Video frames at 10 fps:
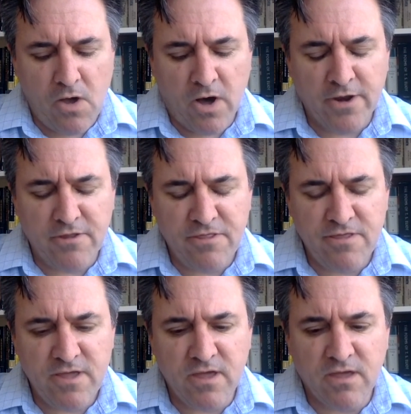I don't
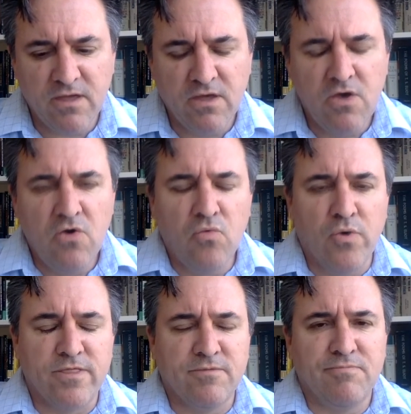think
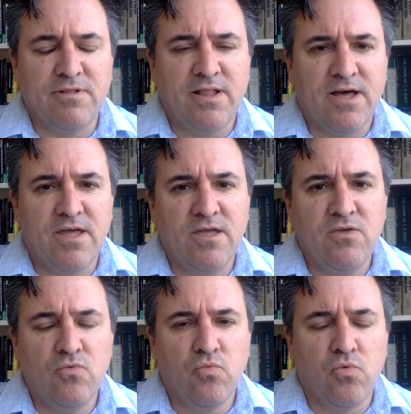when the play
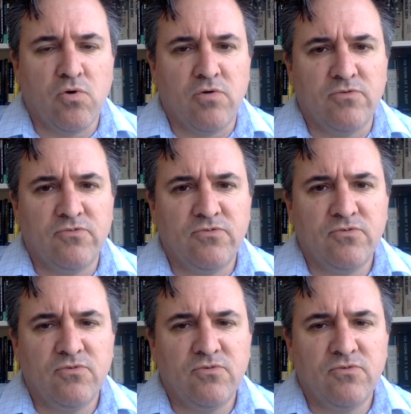was